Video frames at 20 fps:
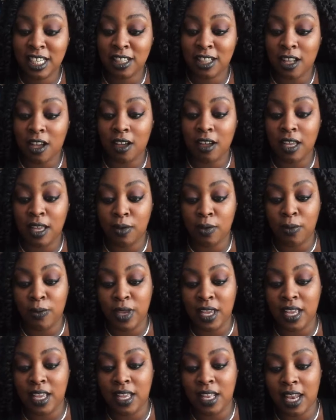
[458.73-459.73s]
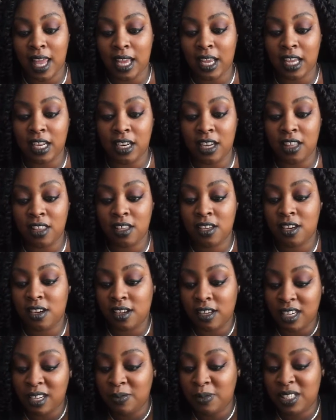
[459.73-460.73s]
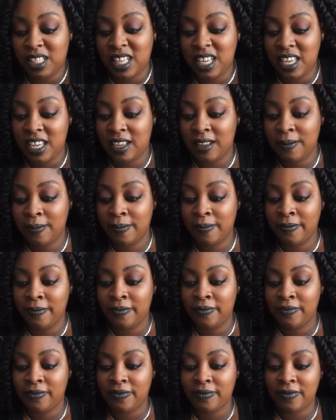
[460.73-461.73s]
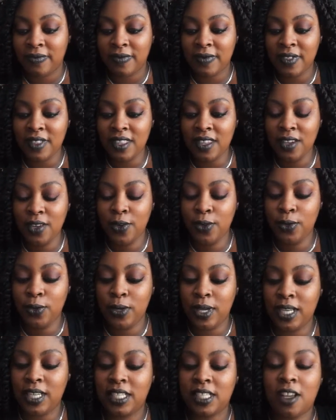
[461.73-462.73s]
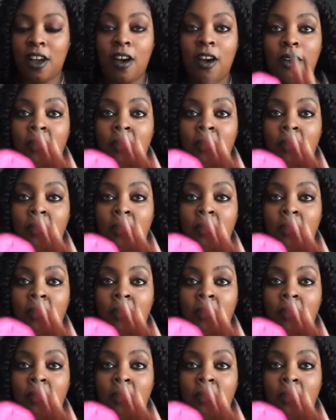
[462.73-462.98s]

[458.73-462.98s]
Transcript: thought it would be like another lipstick. Ooh, and it's called